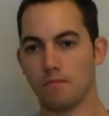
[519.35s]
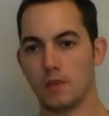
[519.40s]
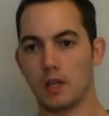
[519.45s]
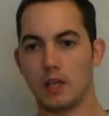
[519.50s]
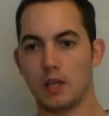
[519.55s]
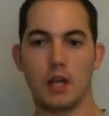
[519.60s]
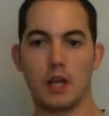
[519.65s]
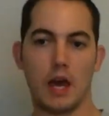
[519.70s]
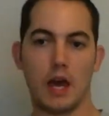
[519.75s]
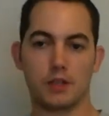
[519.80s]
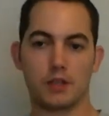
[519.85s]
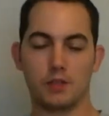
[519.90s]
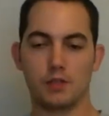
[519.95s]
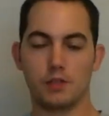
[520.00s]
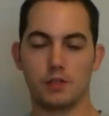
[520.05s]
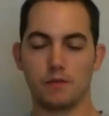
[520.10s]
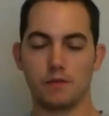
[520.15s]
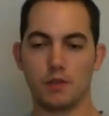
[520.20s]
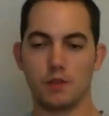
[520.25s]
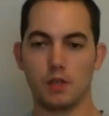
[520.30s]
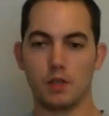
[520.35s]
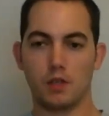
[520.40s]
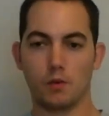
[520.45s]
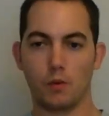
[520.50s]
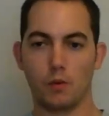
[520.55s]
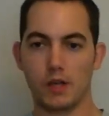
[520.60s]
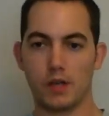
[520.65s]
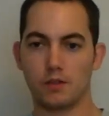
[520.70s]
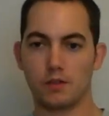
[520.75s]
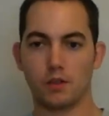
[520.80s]
and actions of the
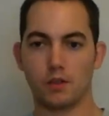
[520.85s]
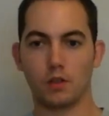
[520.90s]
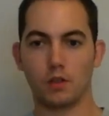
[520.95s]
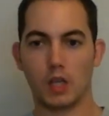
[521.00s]
White Star